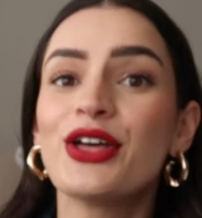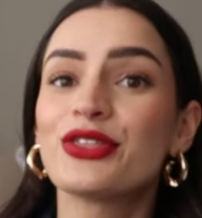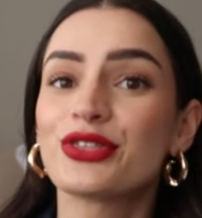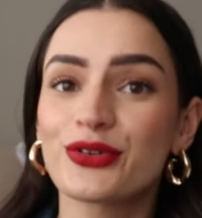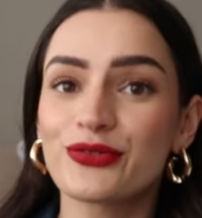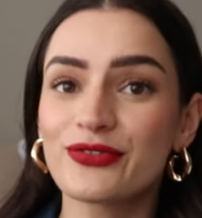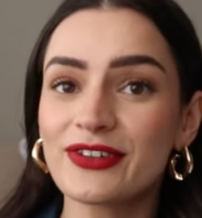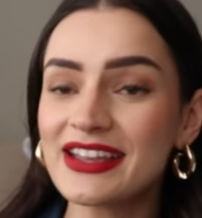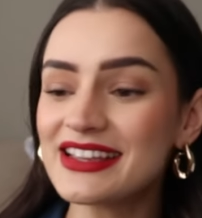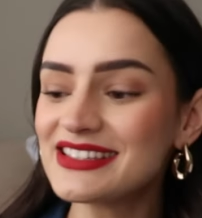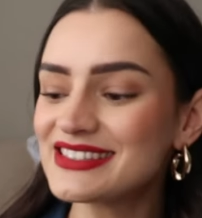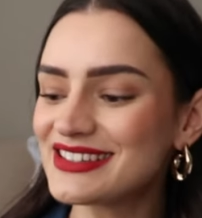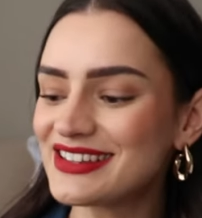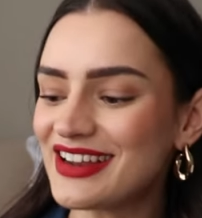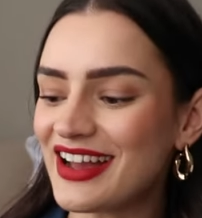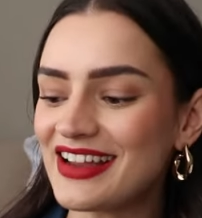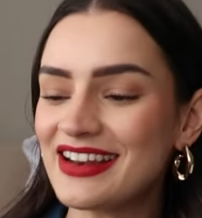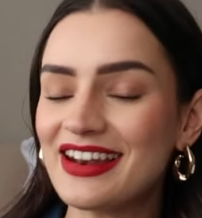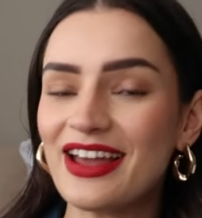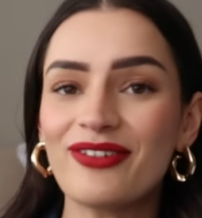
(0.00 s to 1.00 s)
The reason
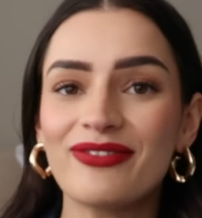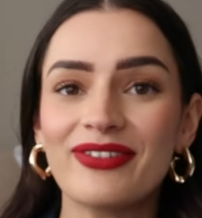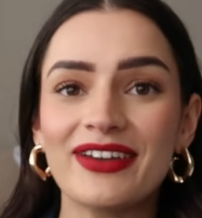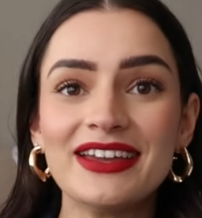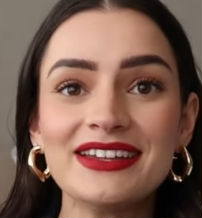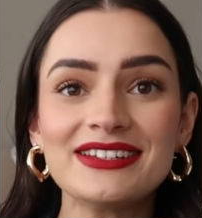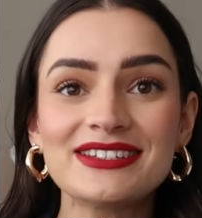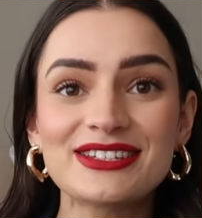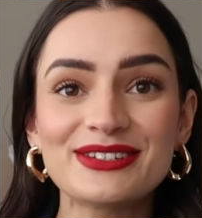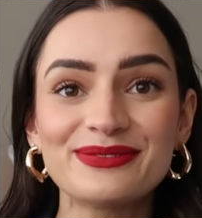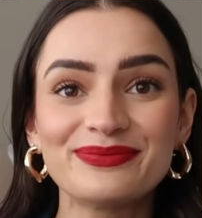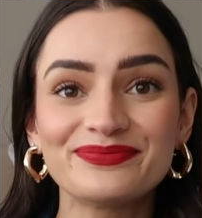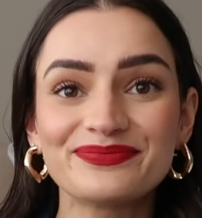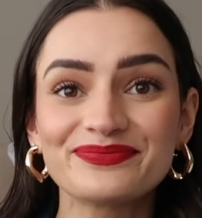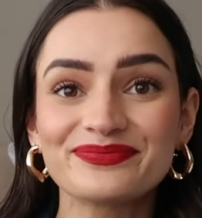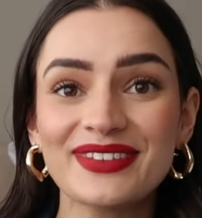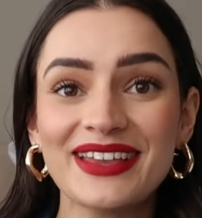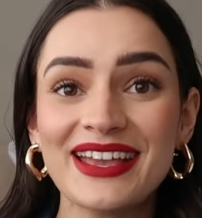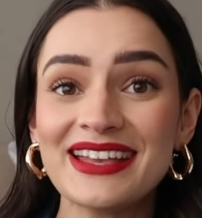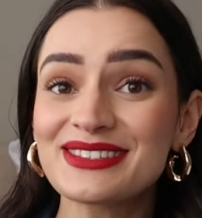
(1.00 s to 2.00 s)
I love it,
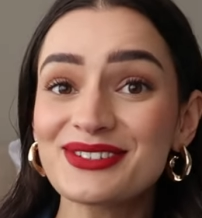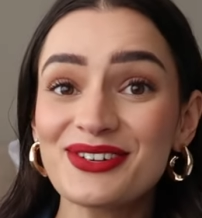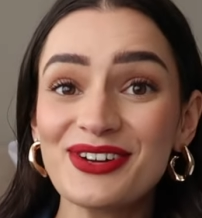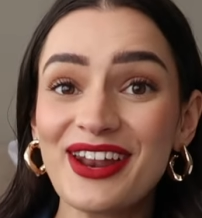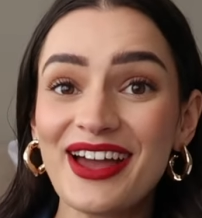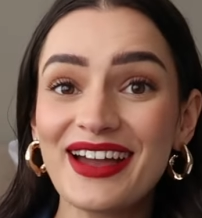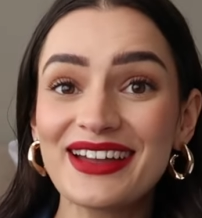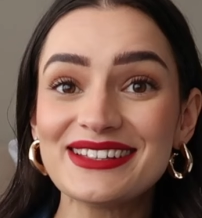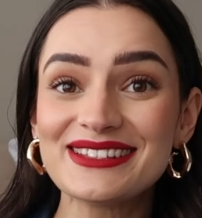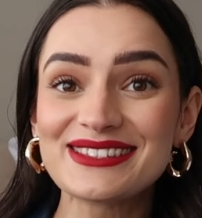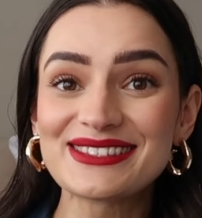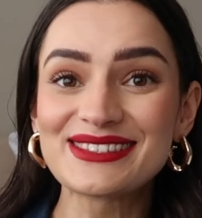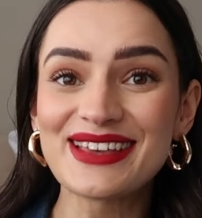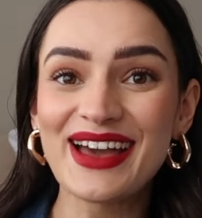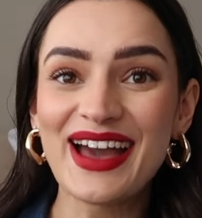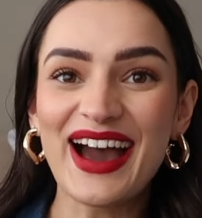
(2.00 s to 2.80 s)
it's got lights.